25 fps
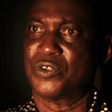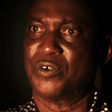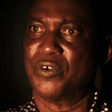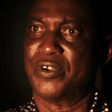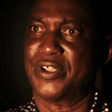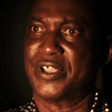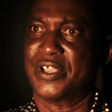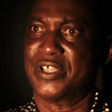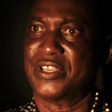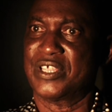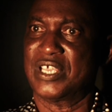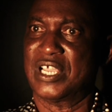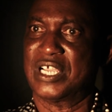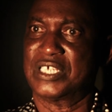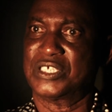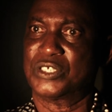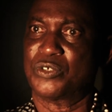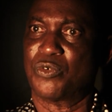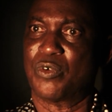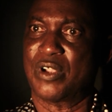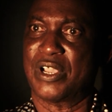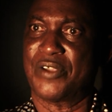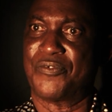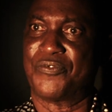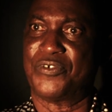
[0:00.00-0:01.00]
all areas
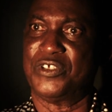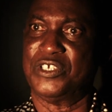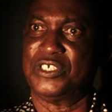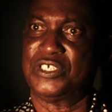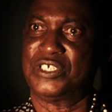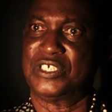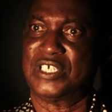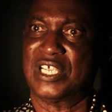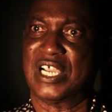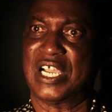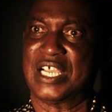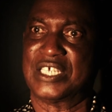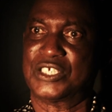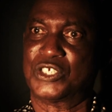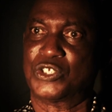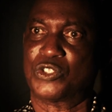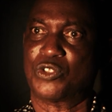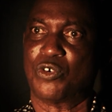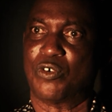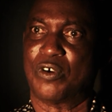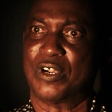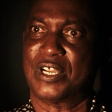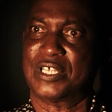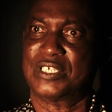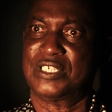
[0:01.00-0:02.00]
where fish are
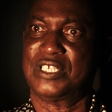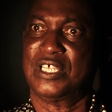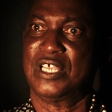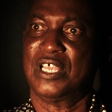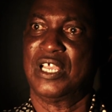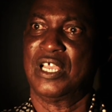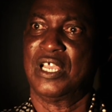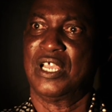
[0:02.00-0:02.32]
stored,